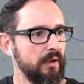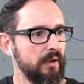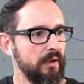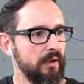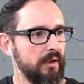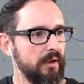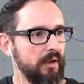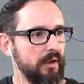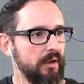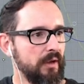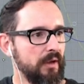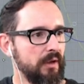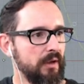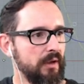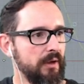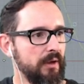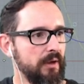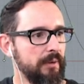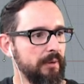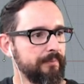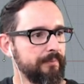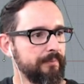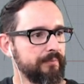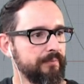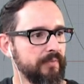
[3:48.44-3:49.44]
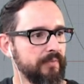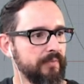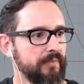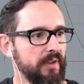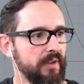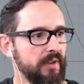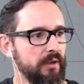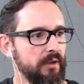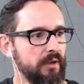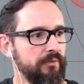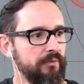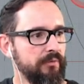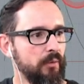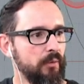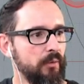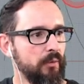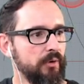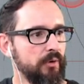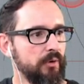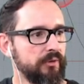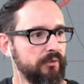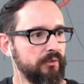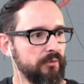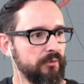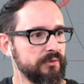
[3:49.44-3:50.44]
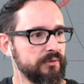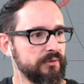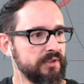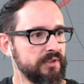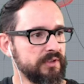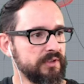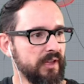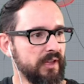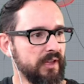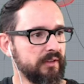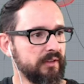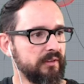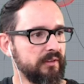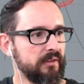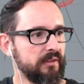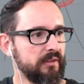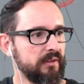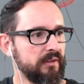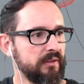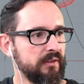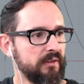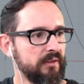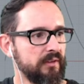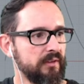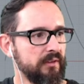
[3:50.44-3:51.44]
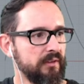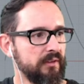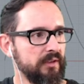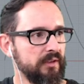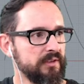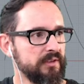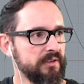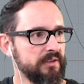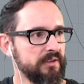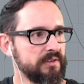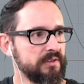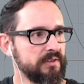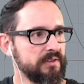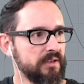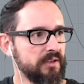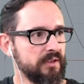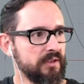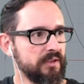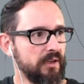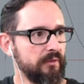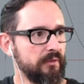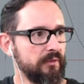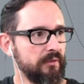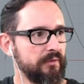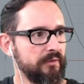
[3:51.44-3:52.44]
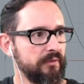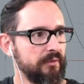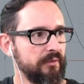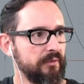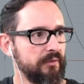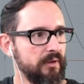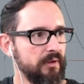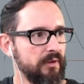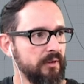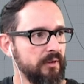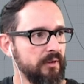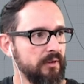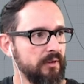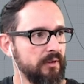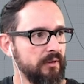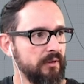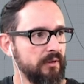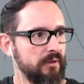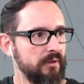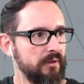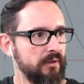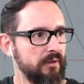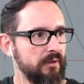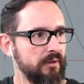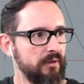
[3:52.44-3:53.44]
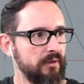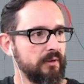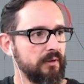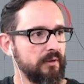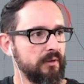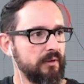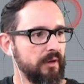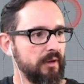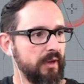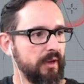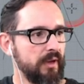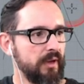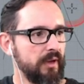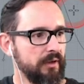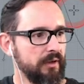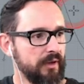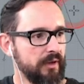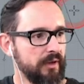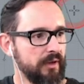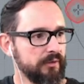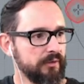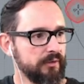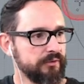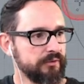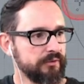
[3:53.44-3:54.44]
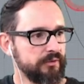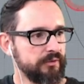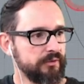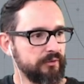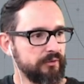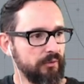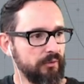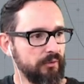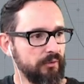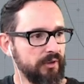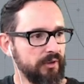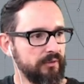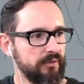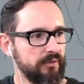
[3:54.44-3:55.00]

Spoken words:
If I want to select this curve, and if I'll do it,